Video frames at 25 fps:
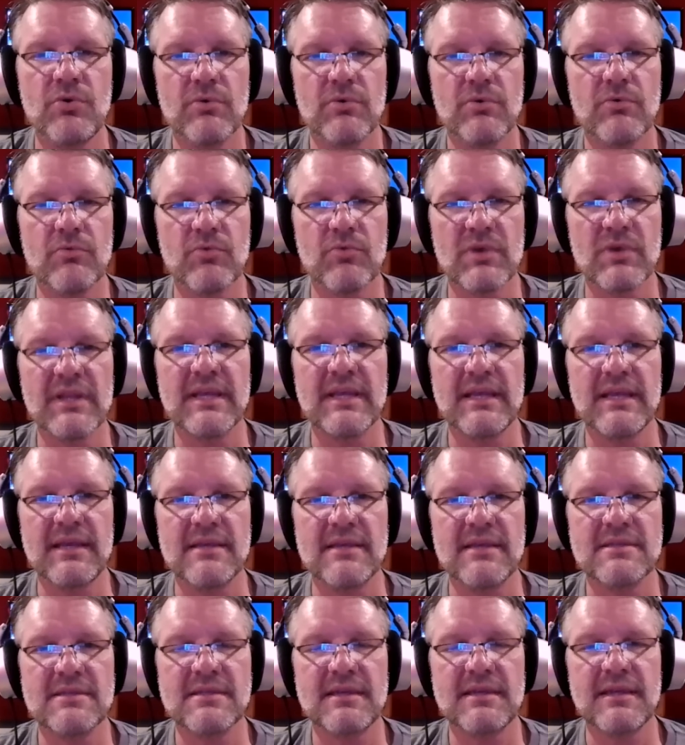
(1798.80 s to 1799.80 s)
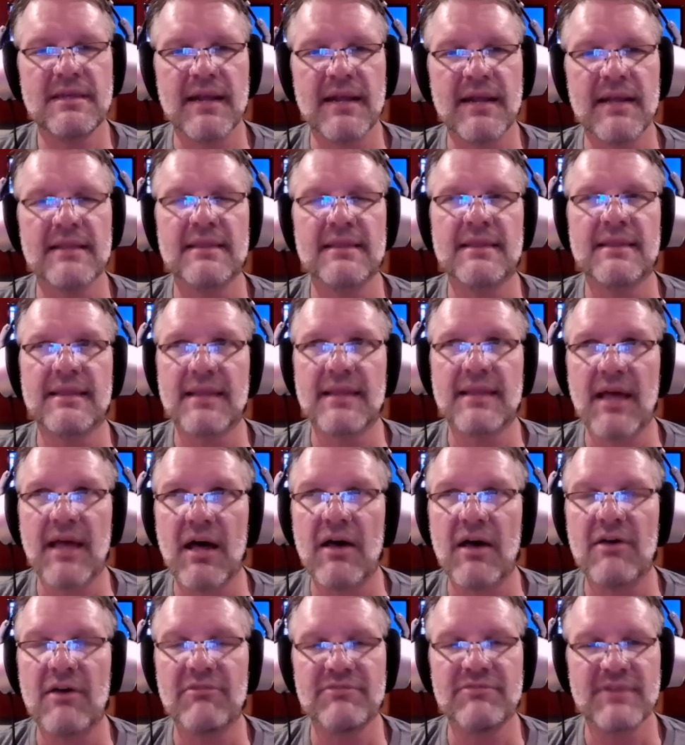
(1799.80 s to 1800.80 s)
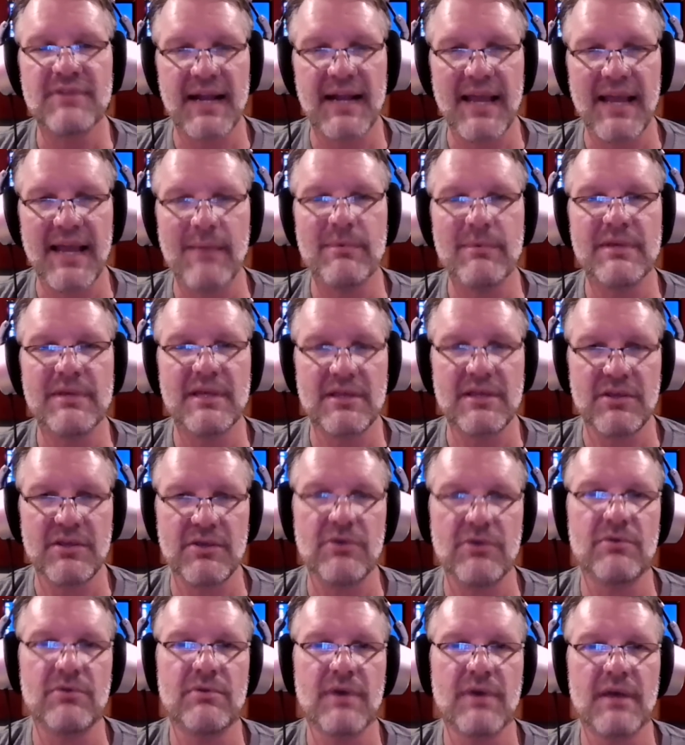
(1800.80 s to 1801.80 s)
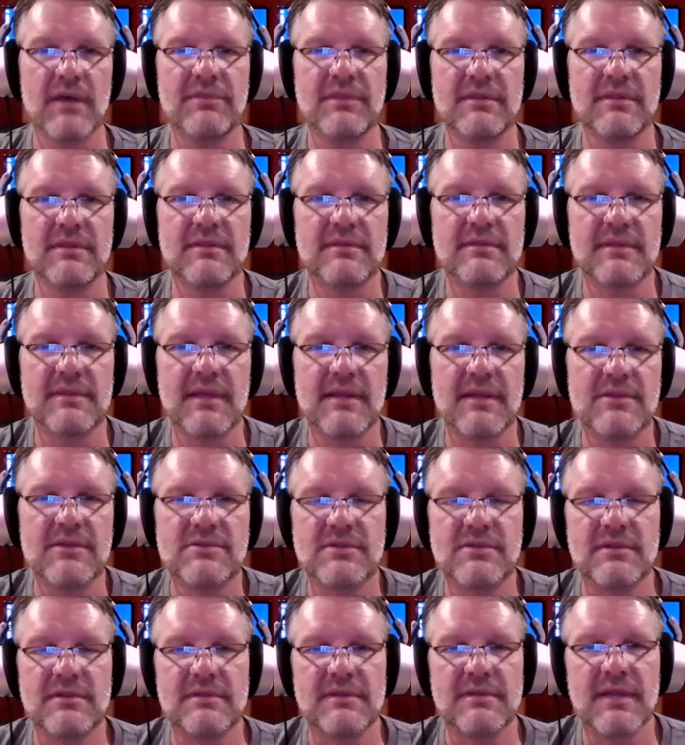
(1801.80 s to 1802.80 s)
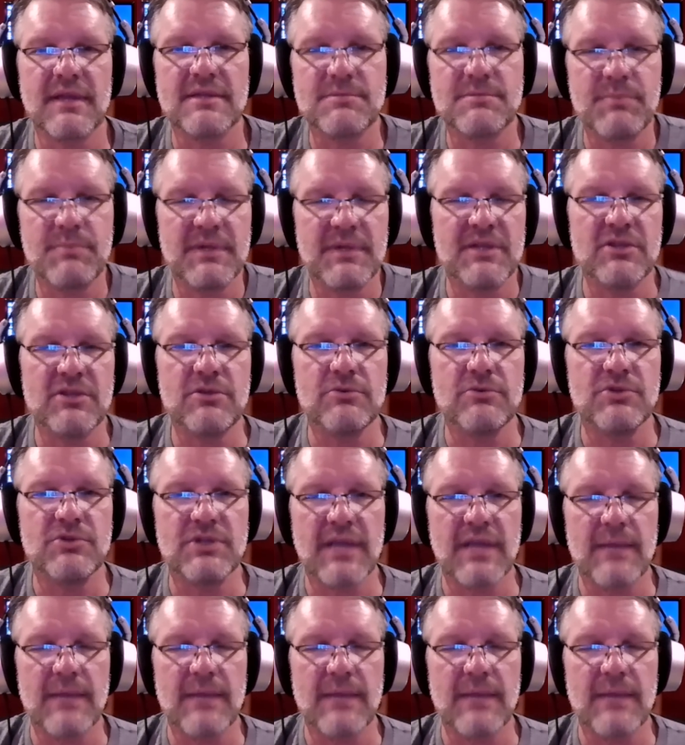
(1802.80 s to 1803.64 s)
really easy, and I love dynamic EQ. I think that's been a huge game